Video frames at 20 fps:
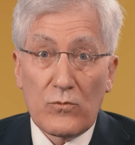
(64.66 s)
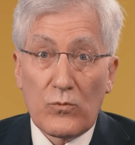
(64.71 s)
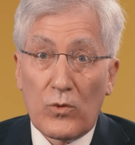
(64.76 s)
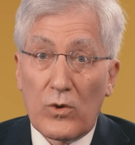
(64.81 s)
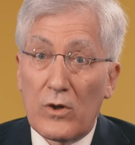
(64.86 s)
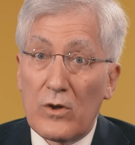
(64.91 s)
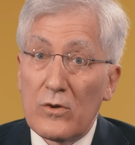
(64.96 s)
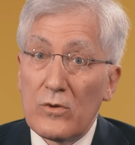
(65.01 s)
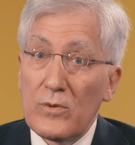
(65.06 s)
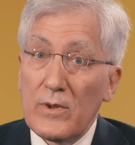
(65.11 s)
in
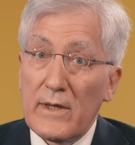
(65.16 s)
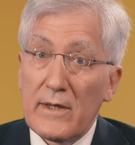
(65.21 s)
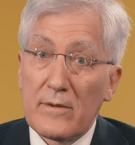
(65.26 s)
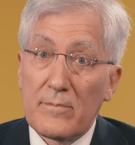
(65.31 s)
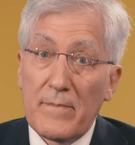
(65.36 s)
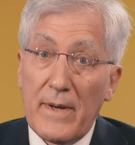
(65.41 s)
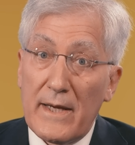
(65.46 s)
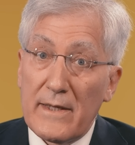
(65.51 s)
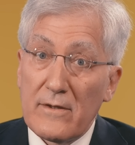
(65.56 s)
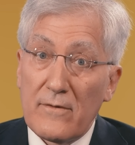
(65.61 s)
Roe
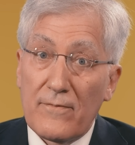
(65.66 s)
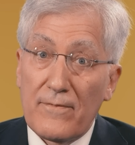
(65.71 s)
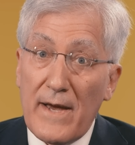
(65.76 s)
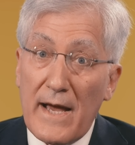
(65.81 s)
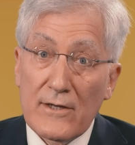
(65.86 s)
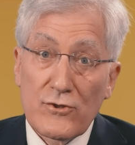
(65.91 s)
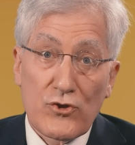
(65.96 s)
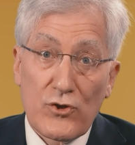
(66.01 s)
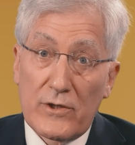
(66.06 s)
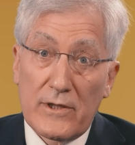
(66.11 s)
had
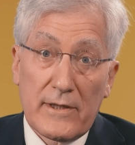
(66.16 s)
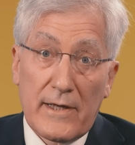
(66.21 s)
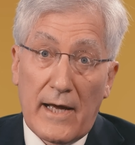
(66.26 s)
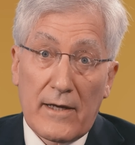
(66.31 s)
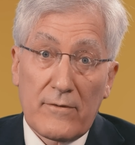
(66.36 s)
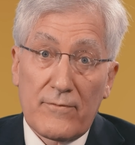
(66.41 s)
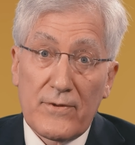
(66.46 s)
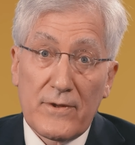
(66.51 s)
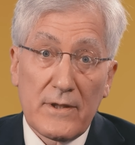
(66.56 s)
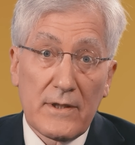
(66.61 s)
manufactured it
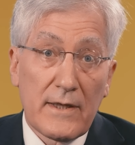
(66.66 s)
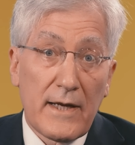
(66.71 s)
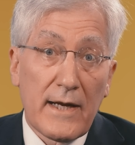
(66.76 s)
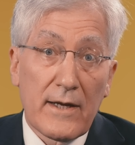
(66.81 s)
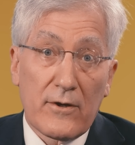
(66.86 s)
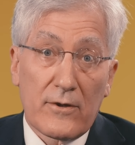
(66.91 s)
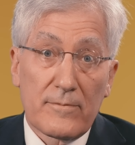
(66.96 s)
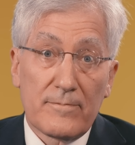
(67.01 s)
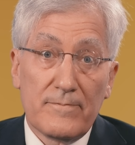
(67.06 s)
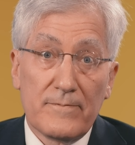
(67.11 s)
out of thin
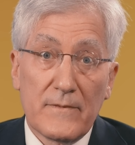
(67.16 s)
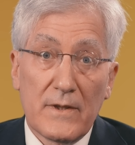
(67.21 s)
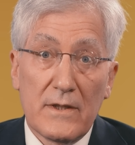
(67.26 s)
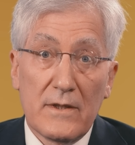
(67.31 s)
air,